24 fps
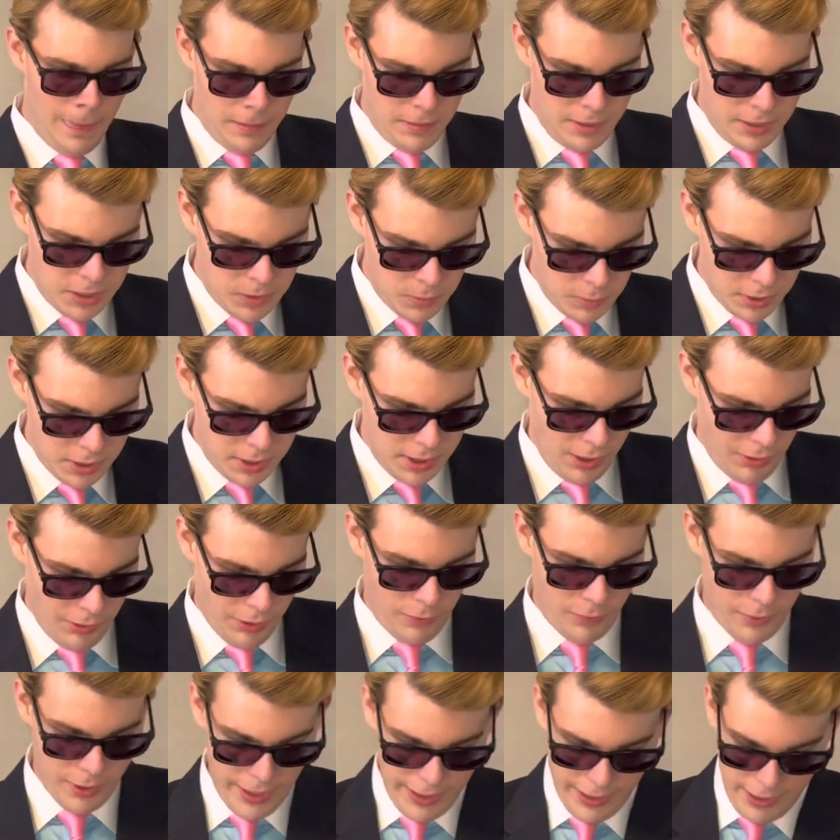This was the only
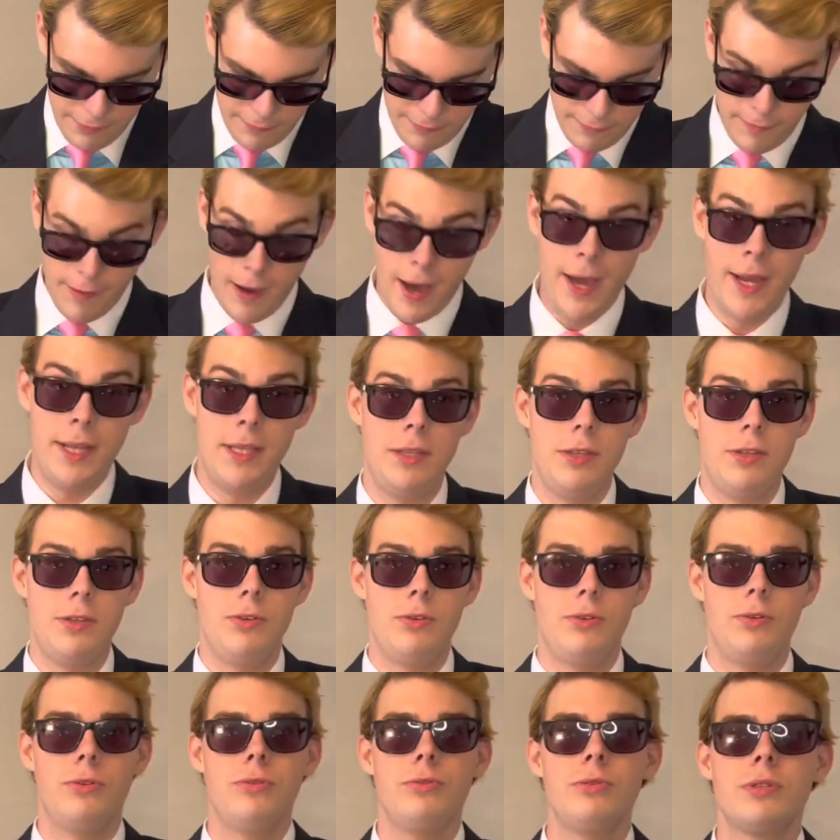one I could find
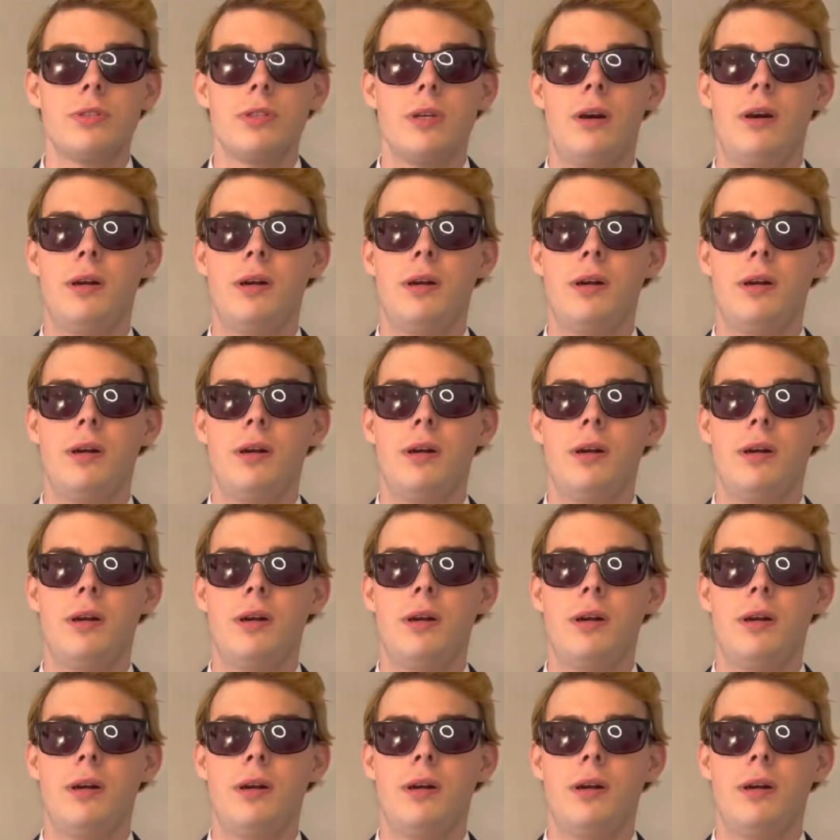used